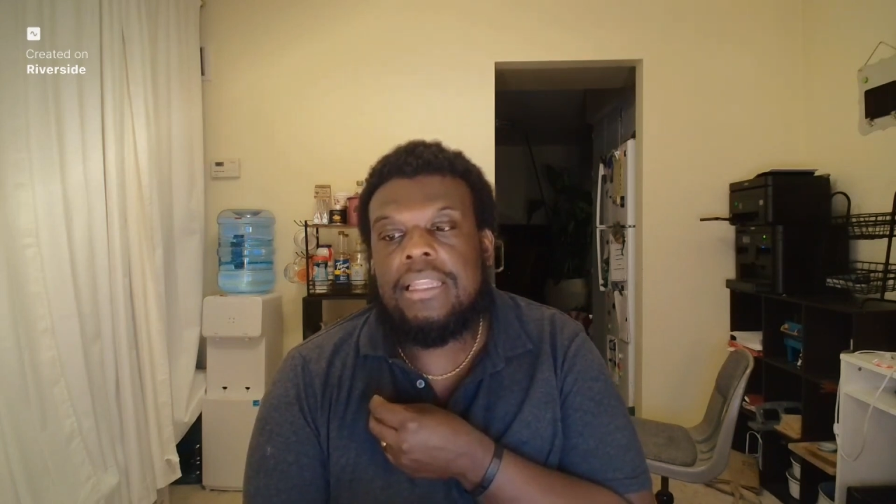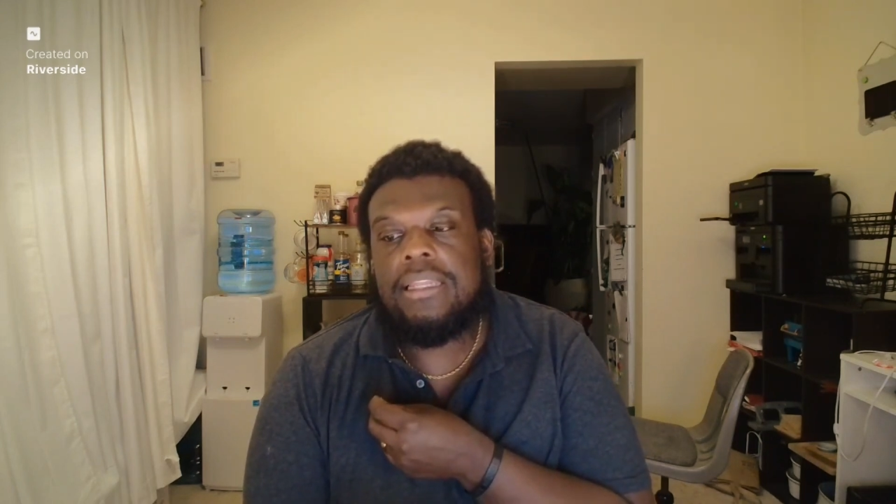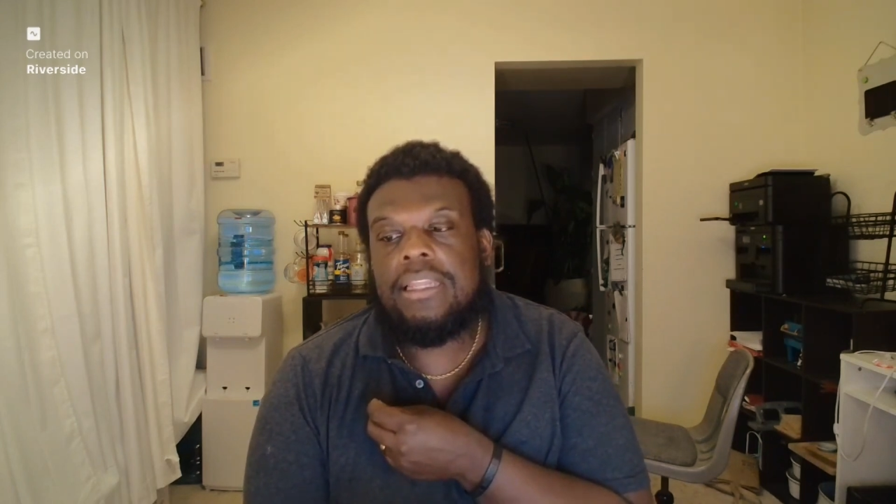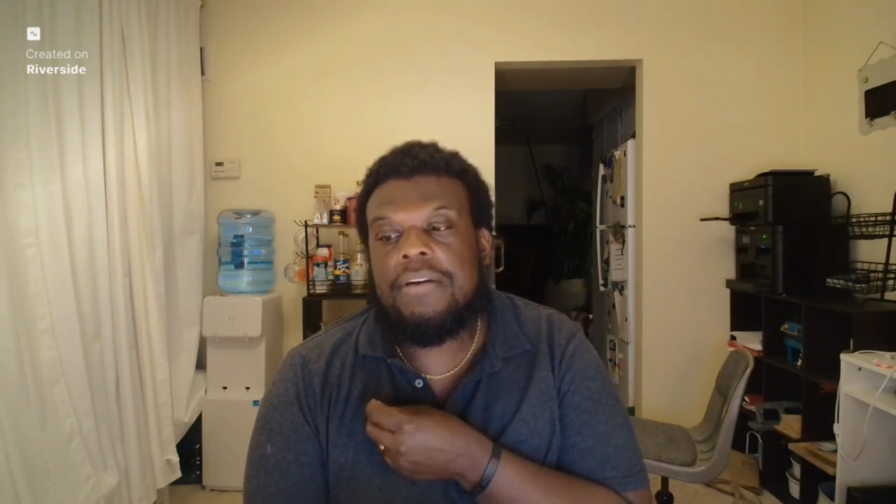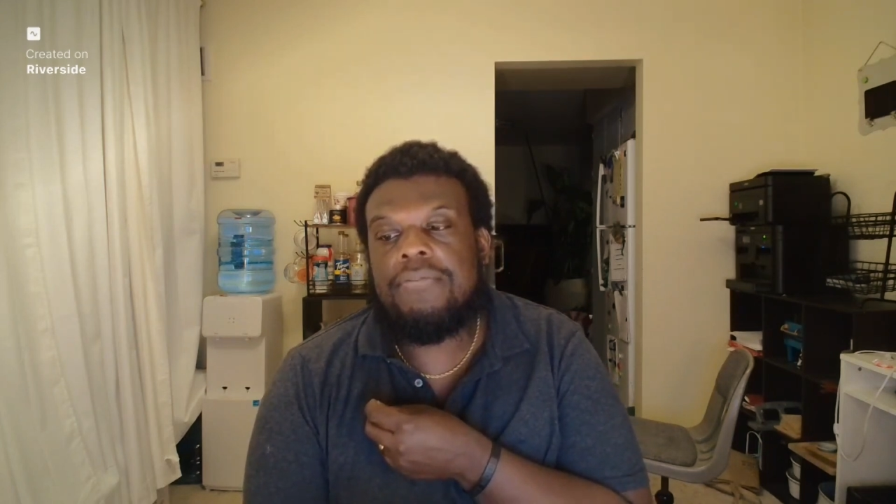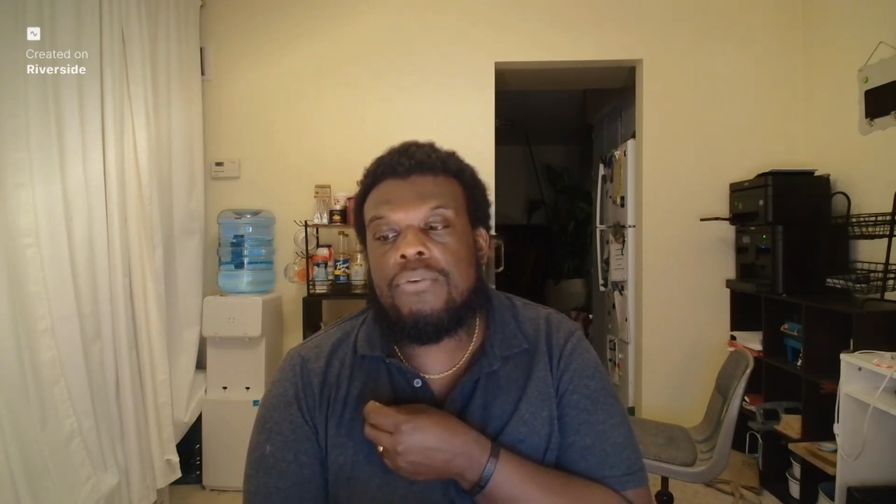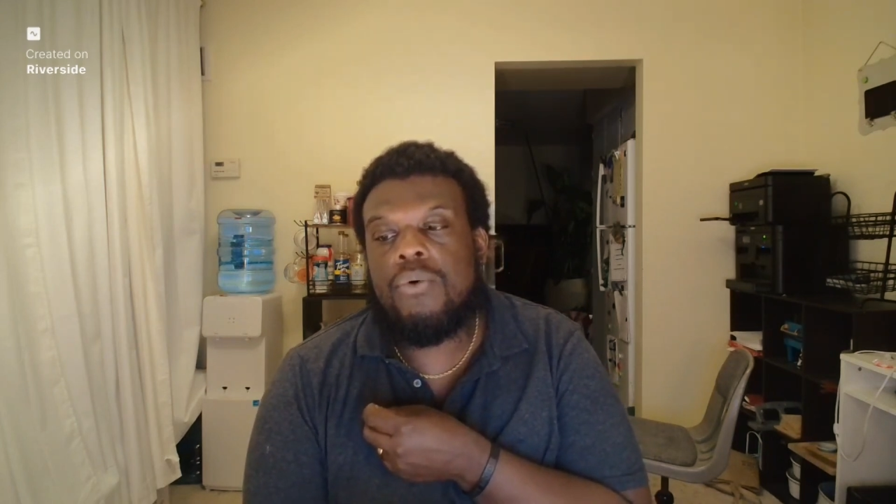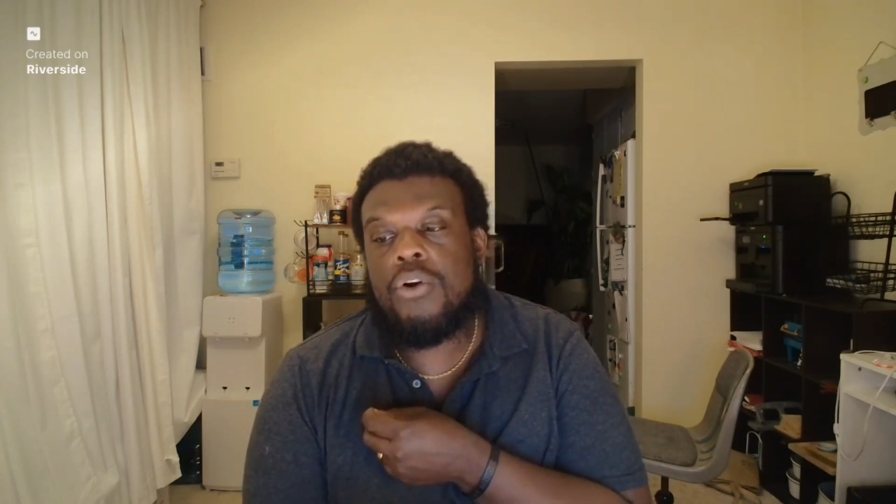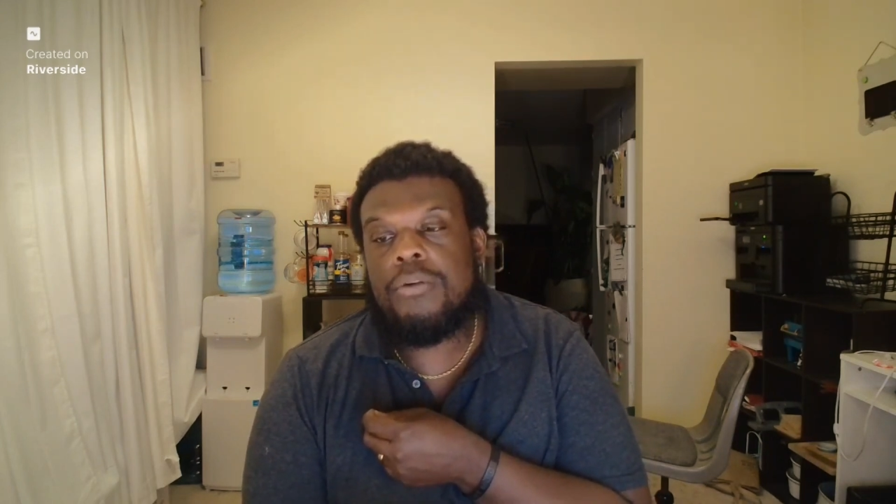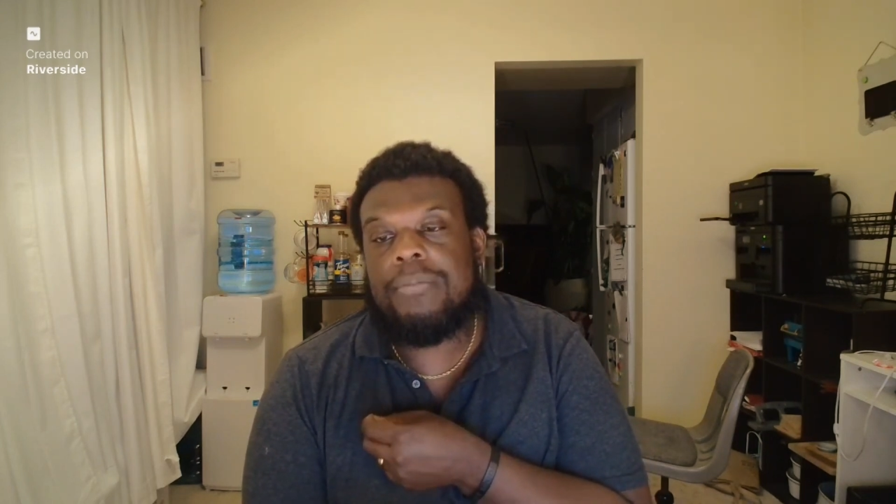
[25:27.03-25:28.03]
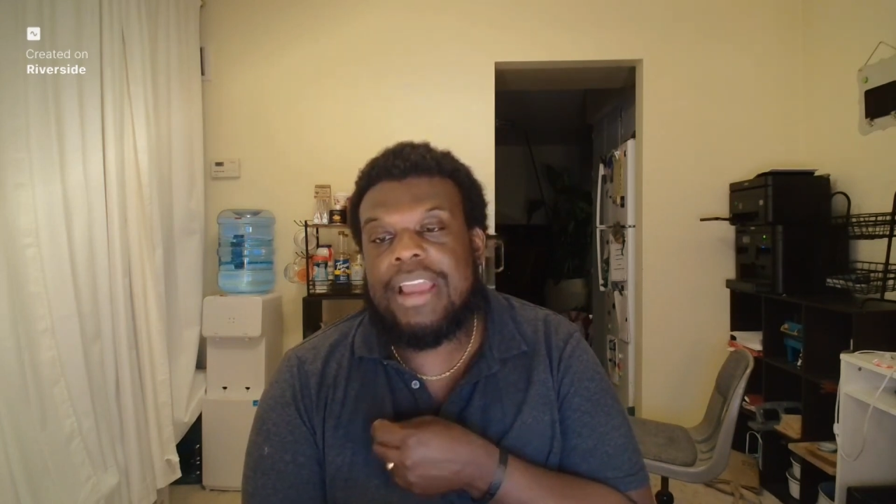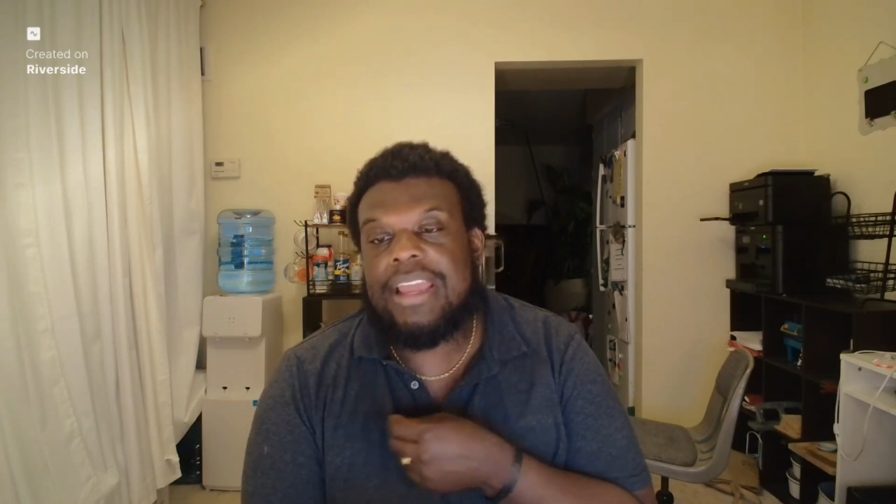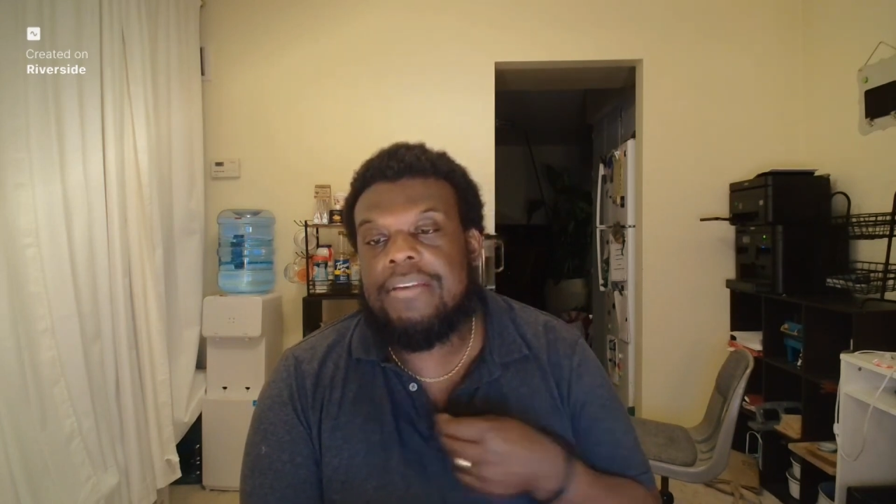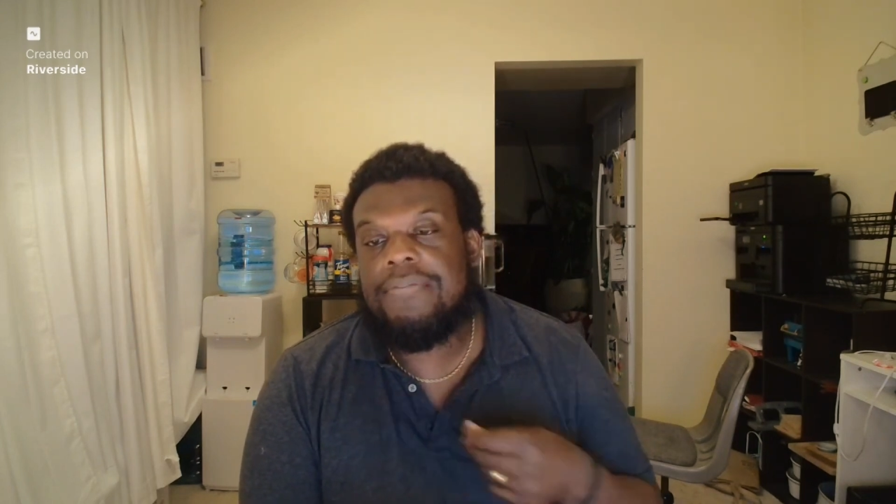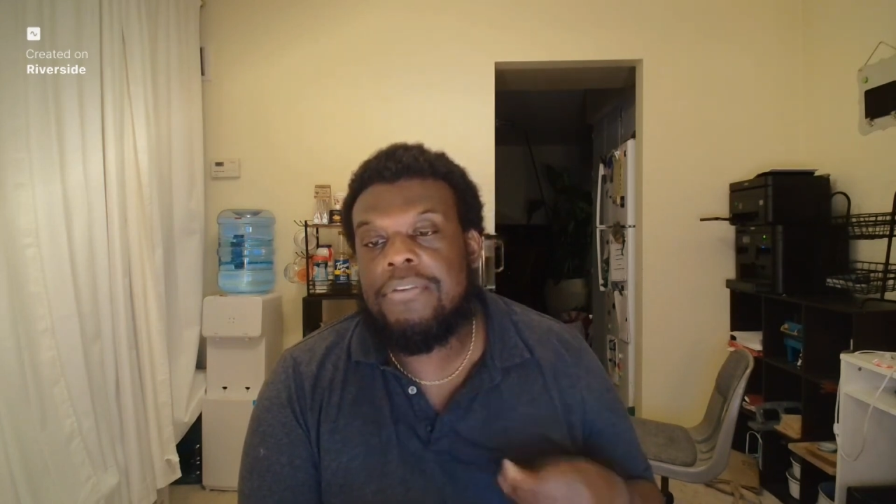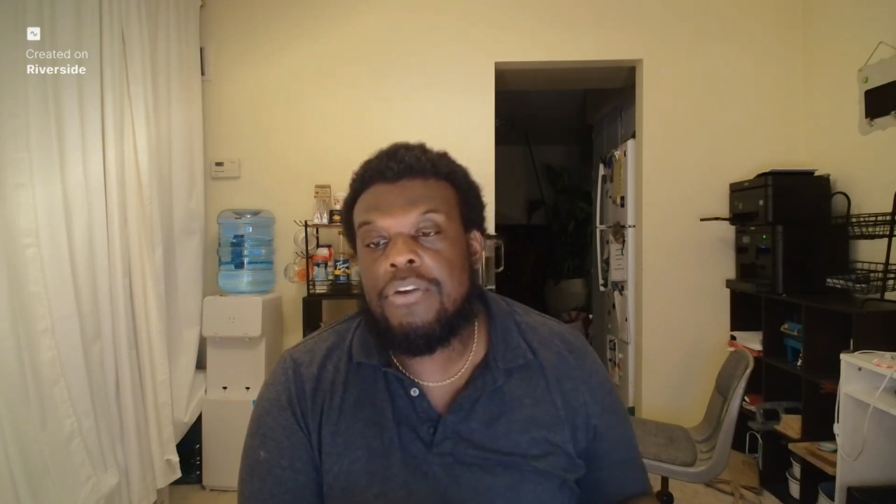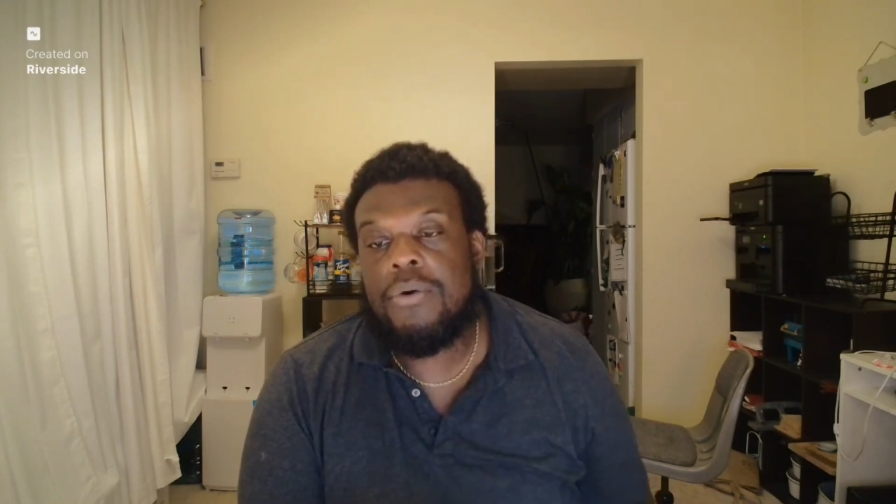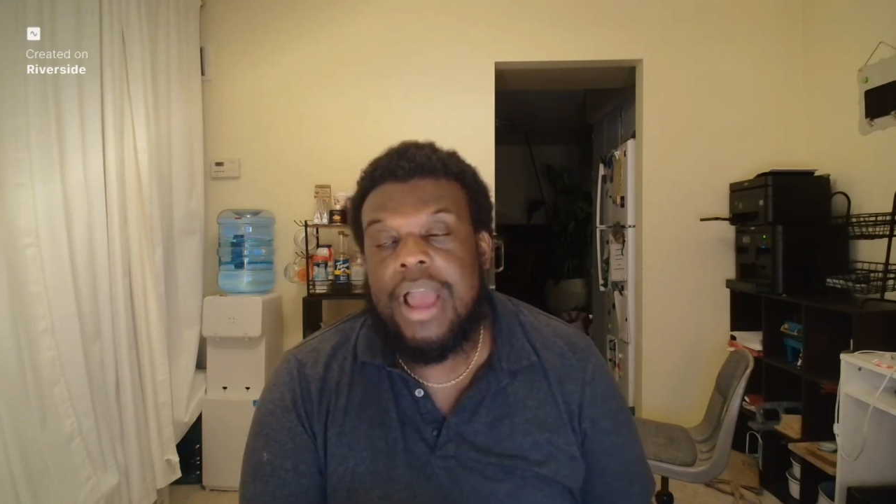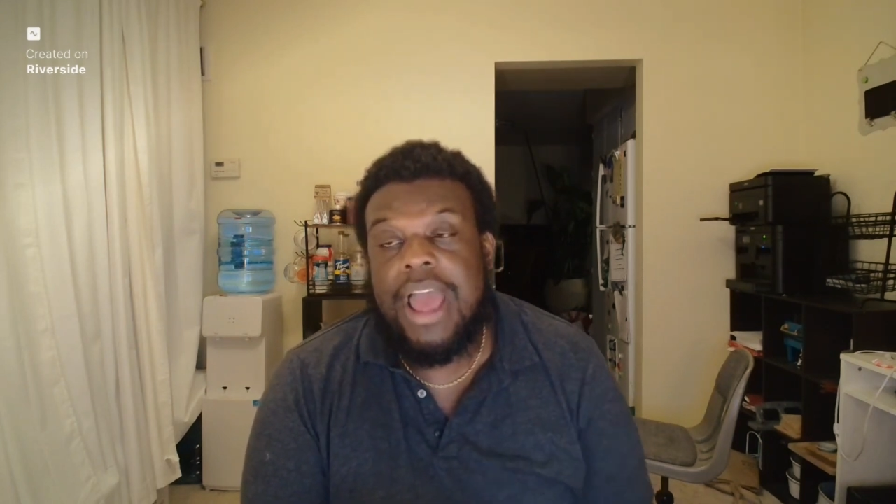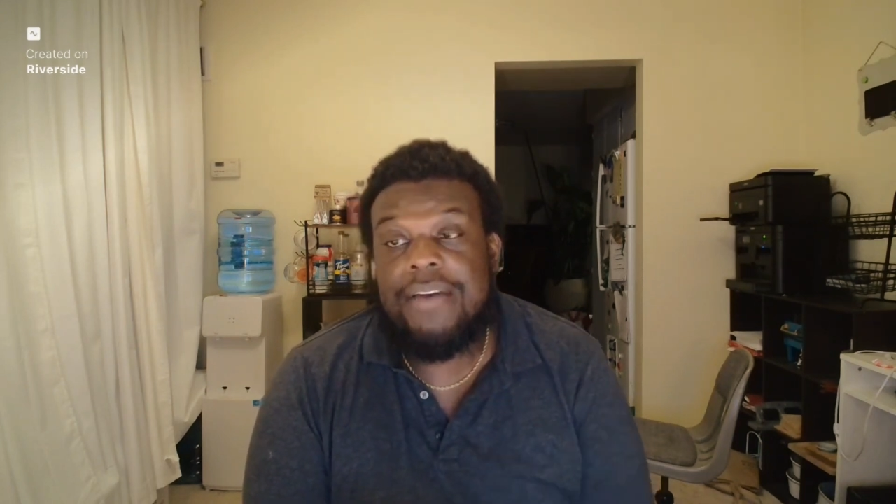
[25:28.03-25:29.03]
level quarterback if you
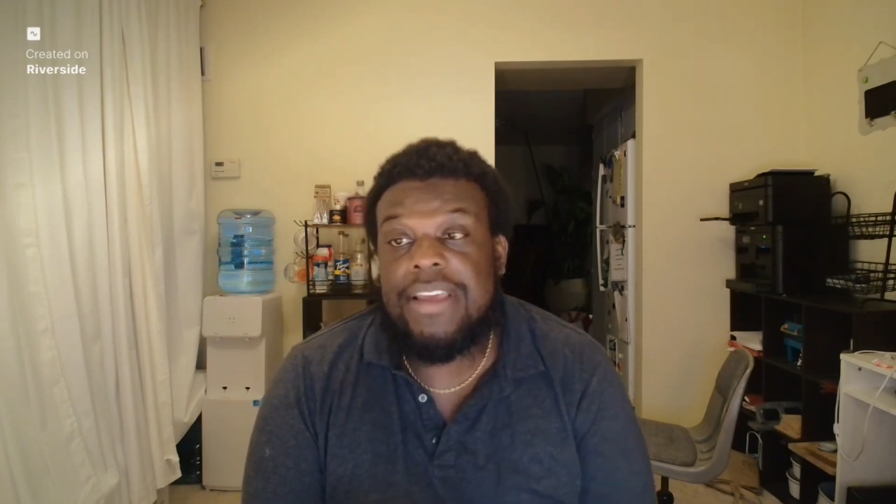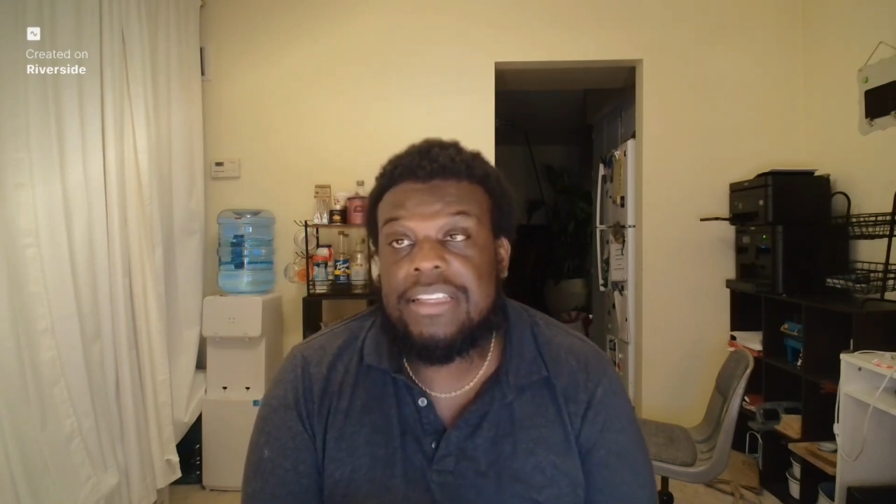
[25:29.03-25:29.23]
don't have